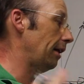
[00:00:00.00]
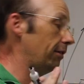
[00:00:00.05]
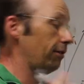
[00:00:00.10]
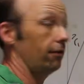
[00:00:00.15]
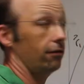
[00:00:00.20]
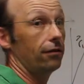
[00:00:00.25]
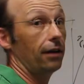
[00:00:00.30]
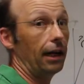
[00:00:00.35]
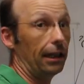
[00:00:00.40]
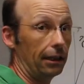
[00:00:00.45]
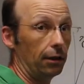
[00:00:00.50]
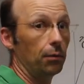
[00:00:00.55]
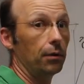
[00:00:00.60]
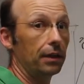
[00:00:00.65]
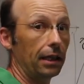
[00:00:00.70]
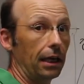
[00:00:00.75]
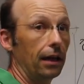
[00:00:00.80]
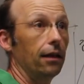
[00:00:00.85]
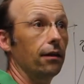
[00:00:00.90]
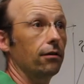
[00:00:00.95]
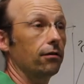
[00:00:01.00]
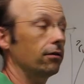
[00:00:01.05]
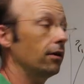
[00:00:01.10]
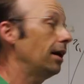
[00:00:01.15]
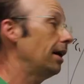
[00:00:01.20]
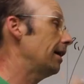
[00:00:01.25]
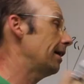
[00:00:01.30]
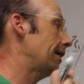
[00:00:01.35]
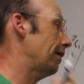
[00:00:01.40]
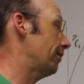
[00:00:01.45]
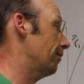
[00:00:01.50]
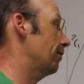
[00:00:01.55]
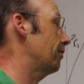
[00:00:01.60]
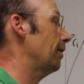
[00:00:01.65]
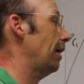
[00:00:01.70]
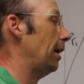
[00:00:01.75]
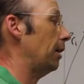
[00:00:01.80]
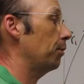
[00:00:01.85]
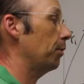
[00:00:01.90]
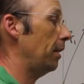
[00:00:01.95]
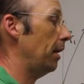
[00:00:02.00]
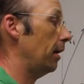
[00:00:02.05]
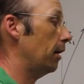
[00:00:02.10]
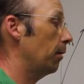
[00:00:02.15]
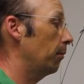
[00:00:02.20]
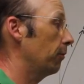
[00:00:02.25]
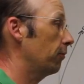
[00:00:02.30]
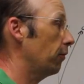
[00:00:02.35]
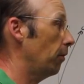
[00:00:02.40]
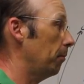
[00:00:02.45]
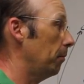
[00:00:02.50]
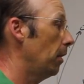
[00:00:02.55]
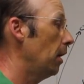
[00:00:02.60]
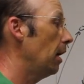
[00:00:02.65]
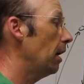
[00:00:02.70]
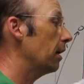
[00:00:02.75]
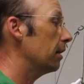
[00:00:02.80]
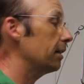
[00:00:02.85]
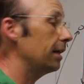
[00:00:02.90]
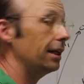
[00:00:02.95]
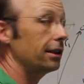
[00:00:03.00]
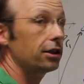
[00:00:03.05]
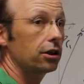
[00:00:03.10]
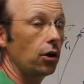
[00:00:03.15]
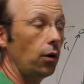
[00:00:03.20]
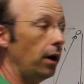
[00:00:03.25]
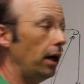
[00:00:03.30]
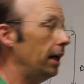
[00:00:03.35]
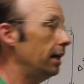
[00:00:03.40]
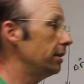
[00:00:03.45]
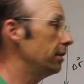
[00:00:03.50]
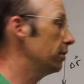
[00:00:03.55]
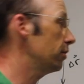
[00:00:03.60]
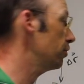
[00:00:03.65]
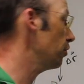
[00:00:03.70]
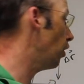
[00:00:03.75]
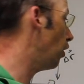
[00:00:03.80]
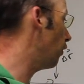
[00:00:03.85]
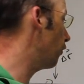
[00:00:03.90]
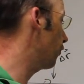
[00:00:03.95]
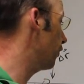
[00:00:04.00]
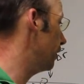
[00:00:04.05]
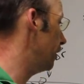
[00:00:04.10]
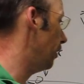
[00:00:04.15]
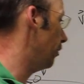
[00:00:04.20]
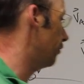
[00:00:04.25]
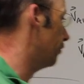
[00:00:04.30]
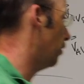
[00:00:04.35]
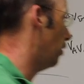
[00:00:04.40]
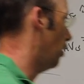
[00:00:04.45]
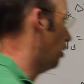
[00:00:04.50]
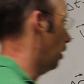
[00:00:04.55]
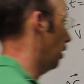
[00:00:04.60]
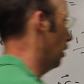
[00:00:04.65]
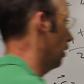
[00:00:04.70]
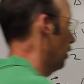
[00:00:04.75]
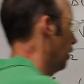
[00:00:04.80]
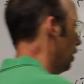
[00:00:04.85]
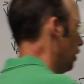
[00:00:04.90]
That's exactly what that is. That's exactly where that comes from. Let's go ahead and solve for delta R.